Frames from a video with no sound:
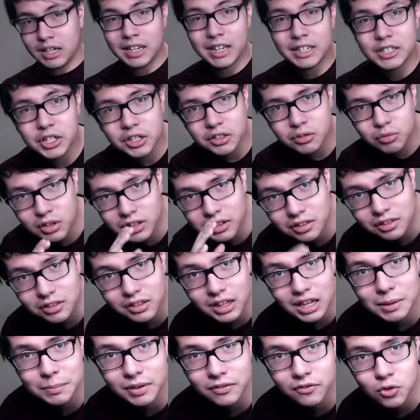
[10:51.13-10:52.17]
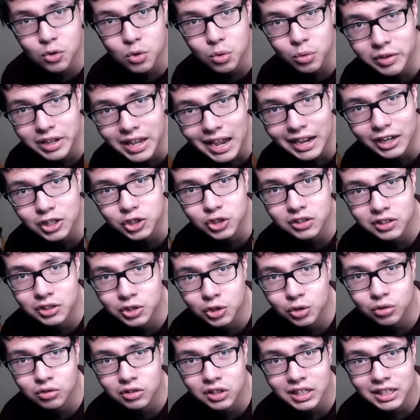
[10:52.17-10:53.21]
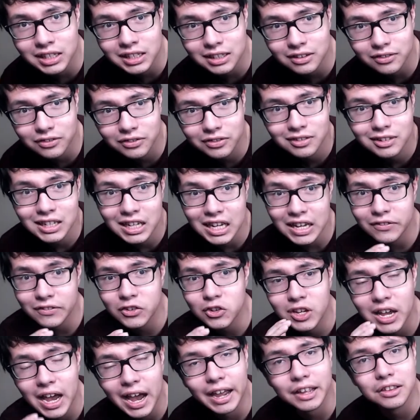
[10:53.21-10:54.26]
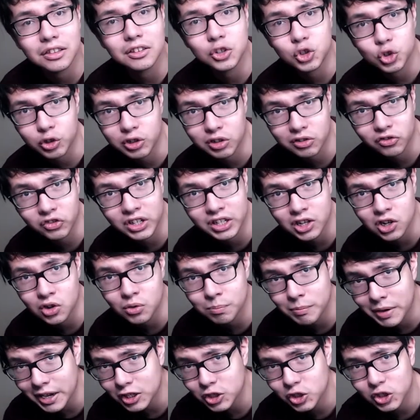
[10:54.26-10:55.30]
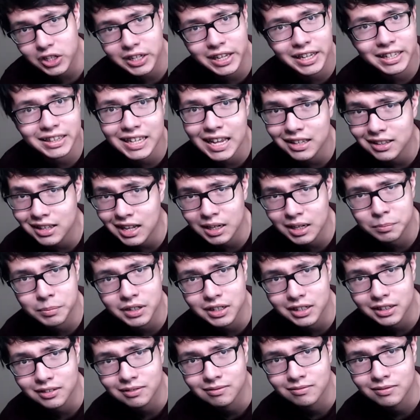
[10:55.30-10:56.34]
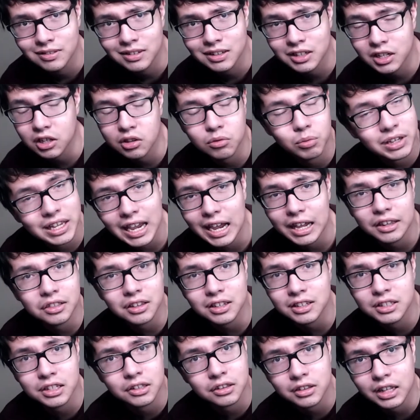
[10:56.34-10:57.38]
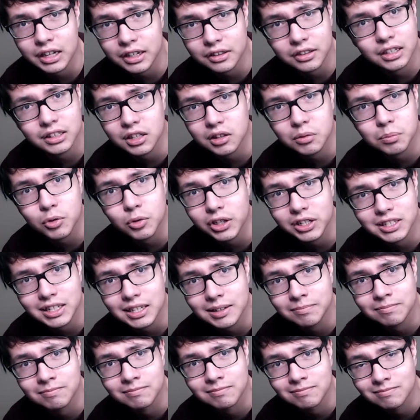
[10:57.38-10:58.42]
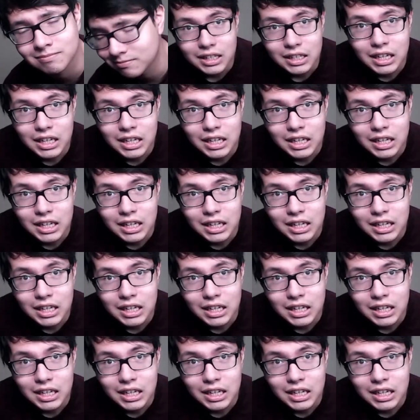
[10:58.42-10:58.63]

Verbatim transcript: And I just want to say before we actually do leave, if you guys enjoyed this video, make sure to hit that like button because we can't see dislikes at this point in time.